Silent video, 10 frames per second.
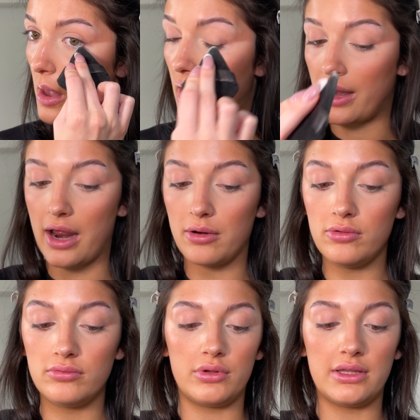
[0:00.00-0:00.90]
And I
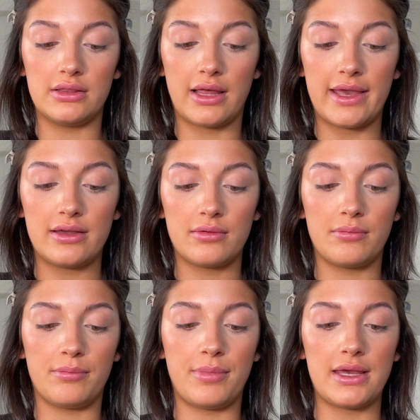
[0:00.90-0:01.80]
don't really like
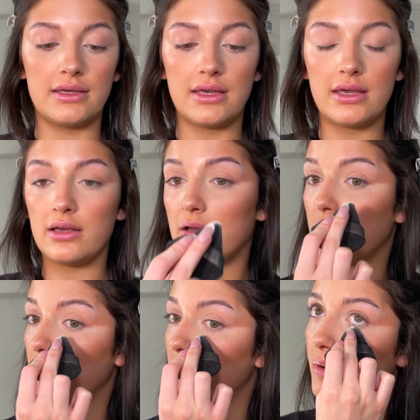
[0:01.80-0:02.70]
baking,
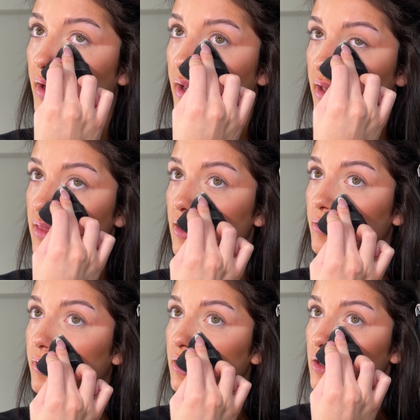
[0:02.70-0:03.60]
but I think
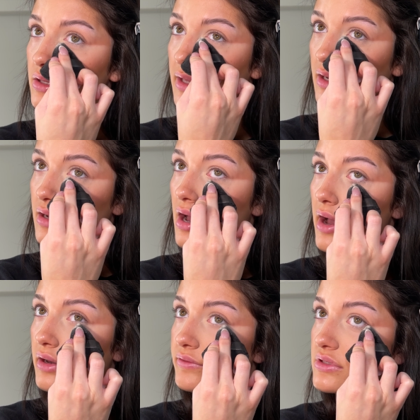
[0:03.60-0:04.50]
we're gonna like
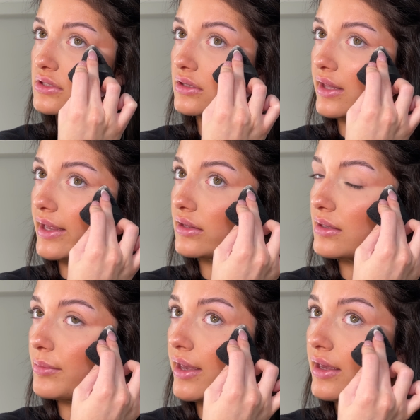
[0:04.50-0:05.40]
kind of slightly
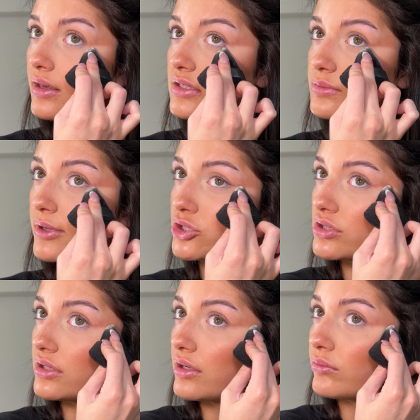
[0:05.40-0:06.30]
bake,
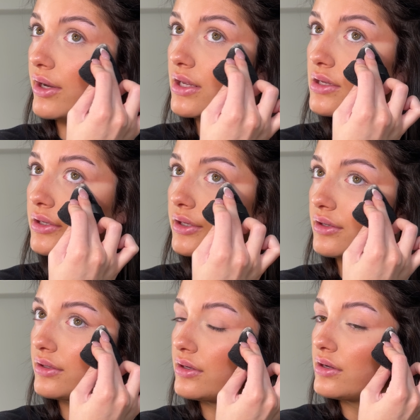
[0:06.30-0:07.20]
especially like right
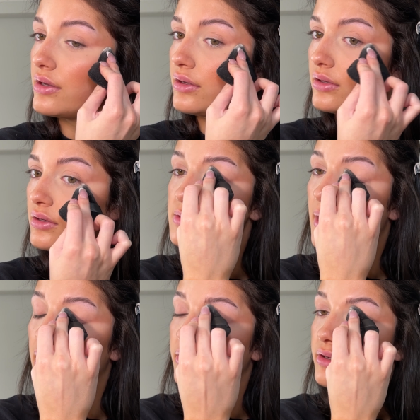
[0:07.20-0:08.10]
here. This
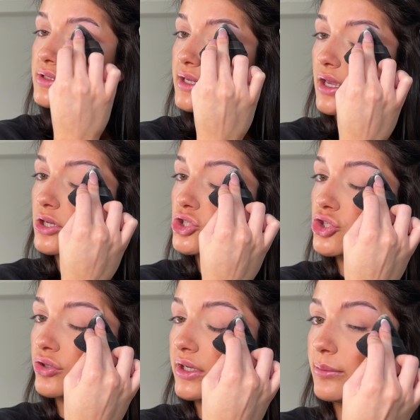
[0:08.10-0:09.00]
powder is like
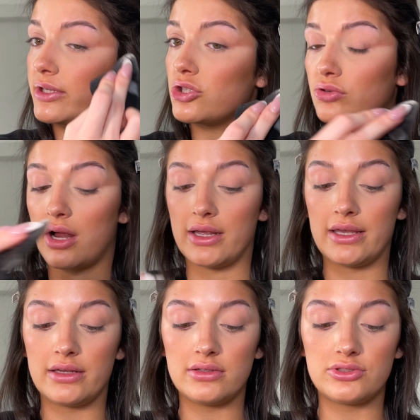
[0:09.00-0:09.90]
extremely
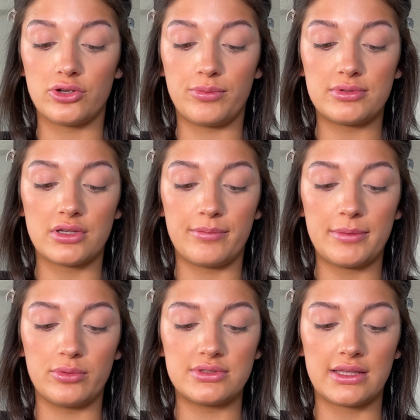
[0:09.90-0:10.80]
drying, so some
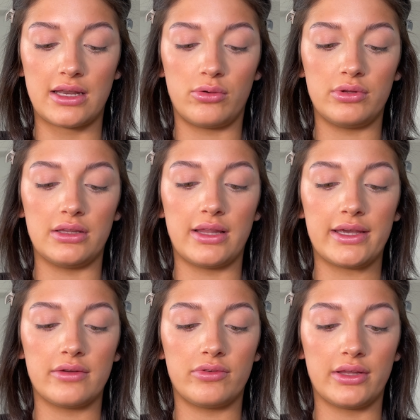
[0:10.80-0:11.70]
people say they don't really
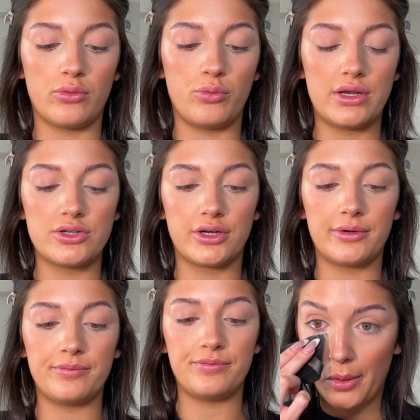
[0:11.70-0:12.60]
like it for like winter,